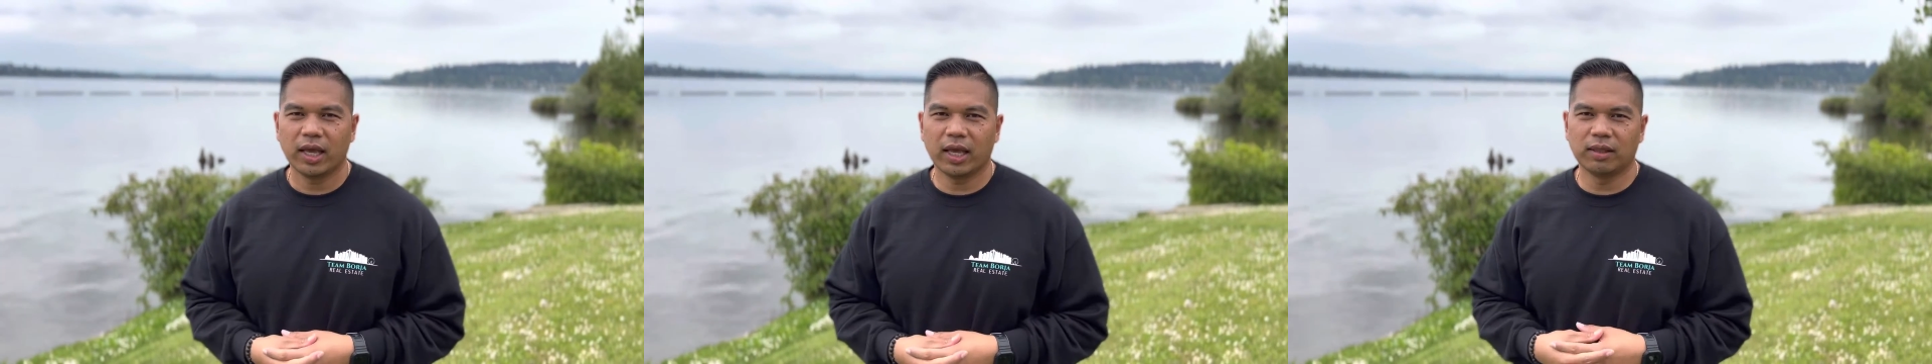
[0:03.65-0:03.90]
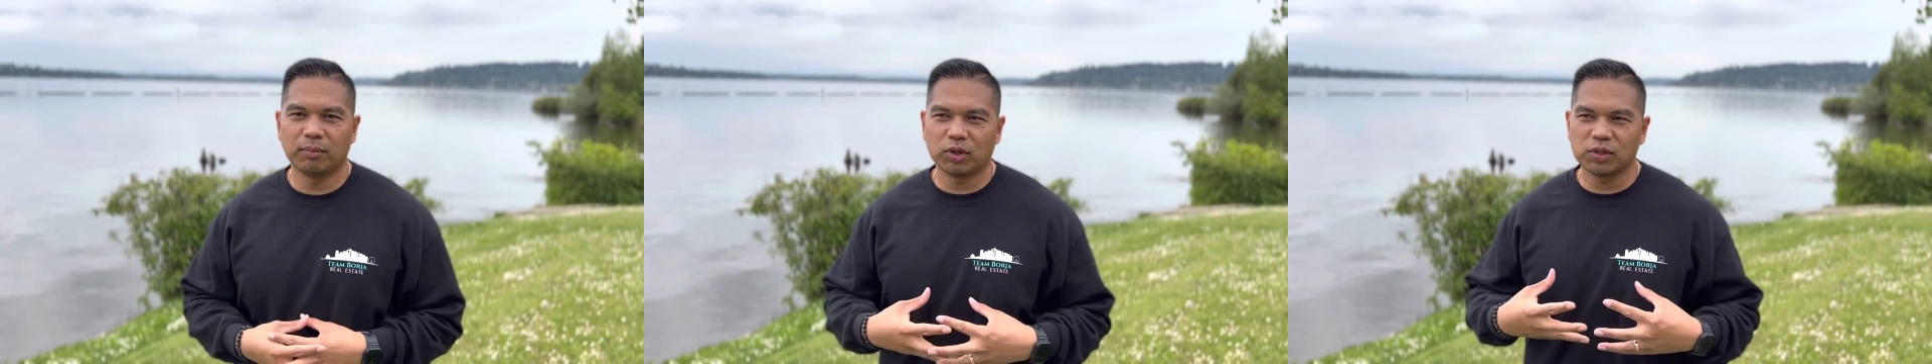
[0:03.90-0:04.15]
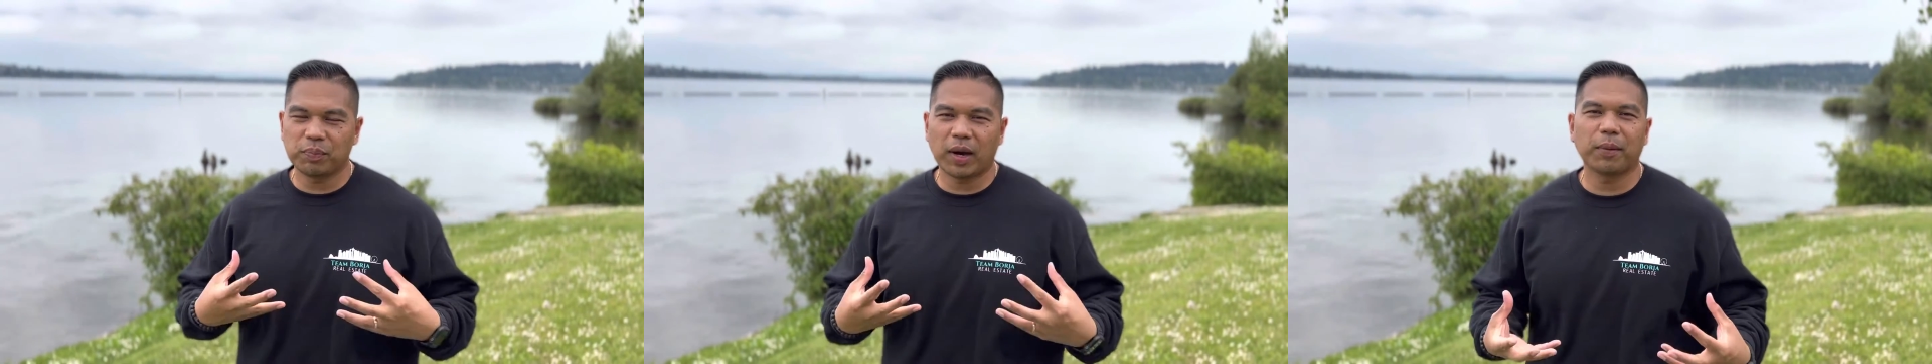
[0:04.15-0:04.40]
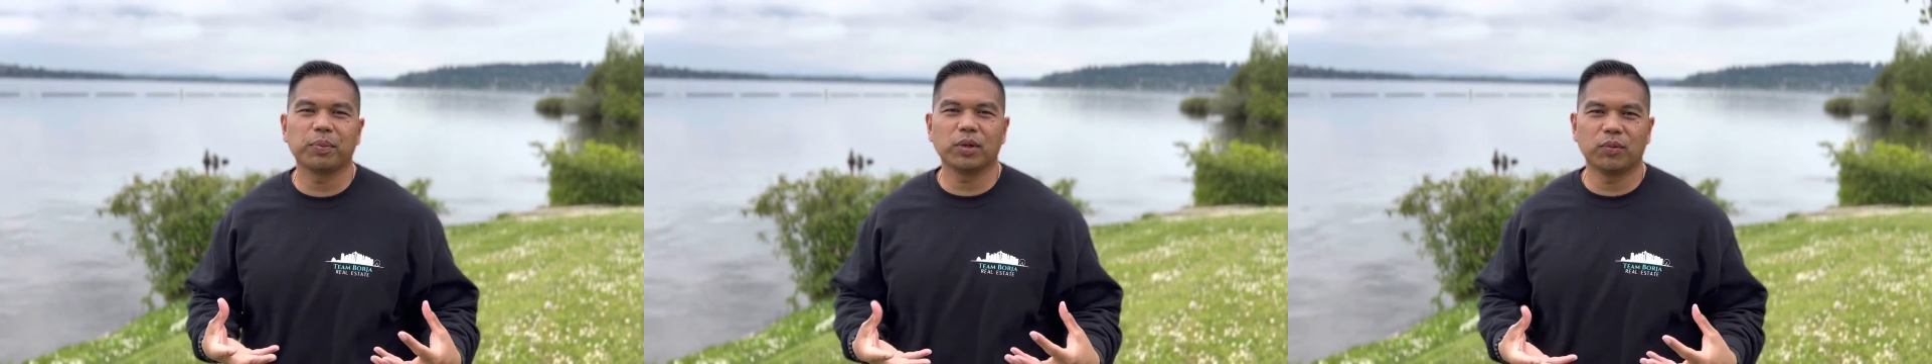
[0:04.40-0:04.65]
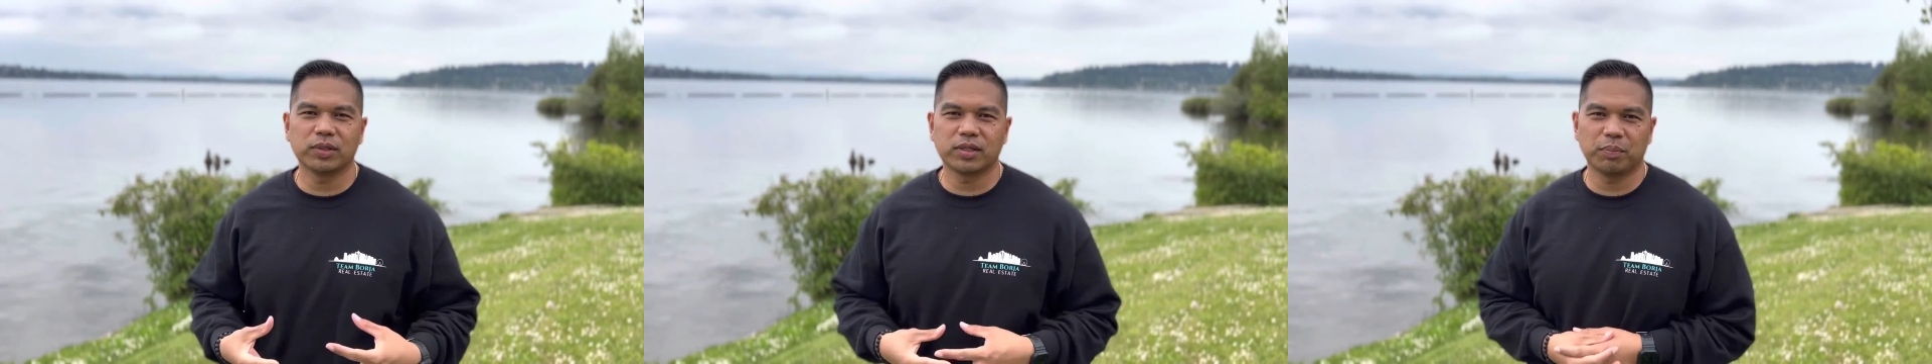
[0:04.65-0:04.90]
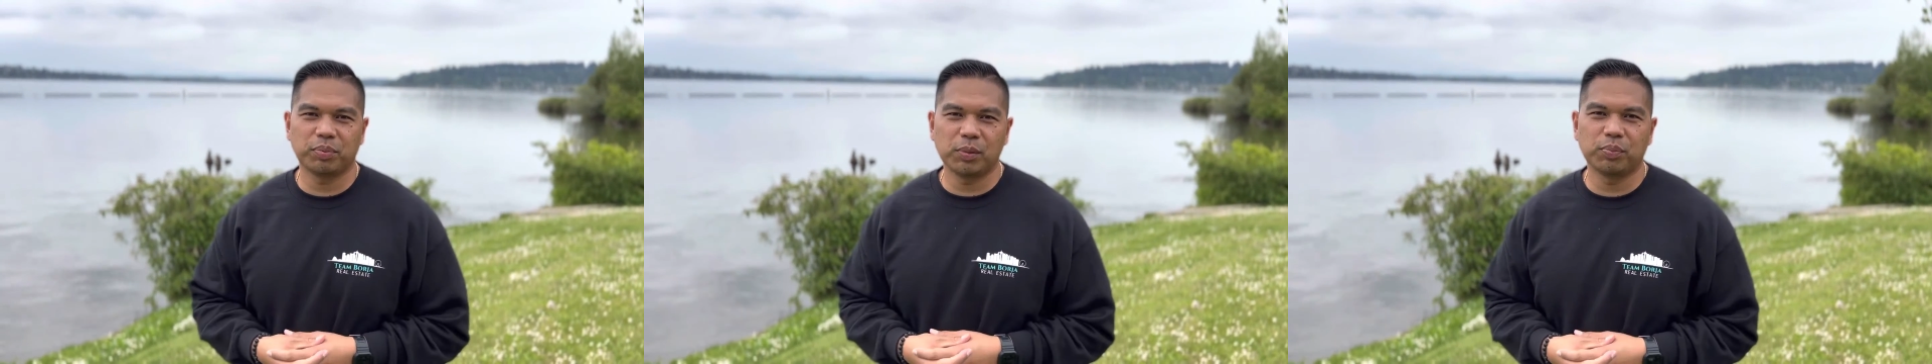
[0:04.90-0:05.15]
And the most popular ones
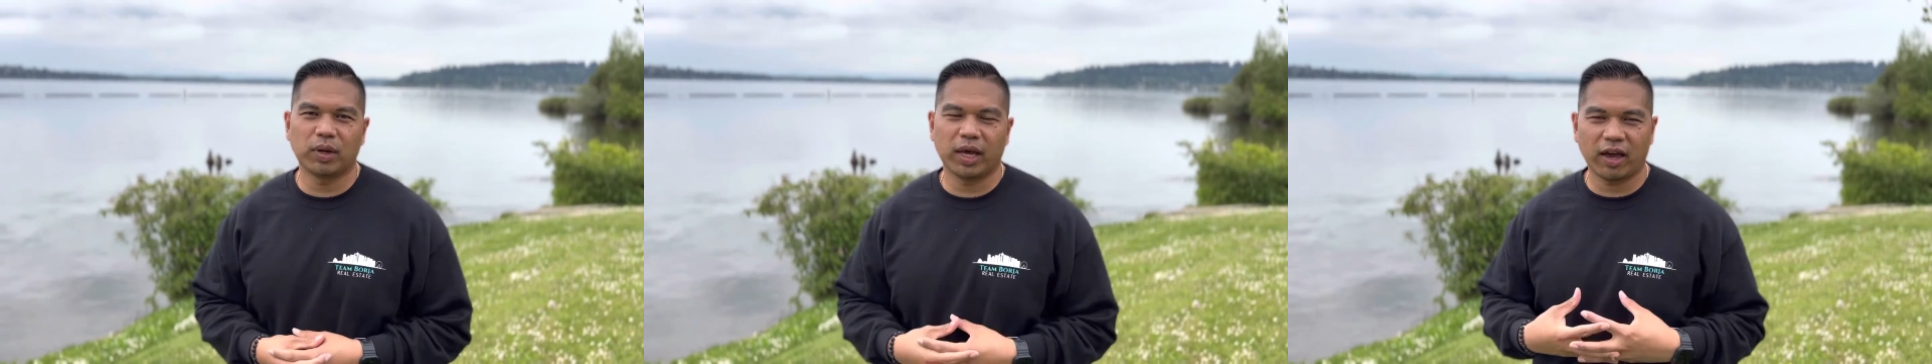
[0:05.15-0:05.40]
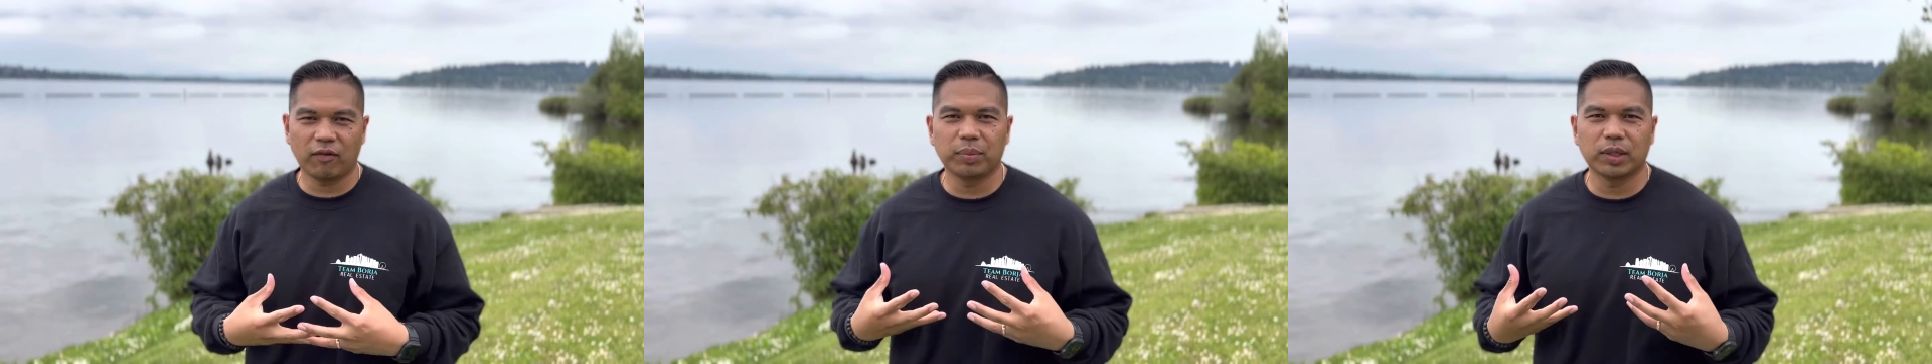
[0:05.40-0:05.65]
that people have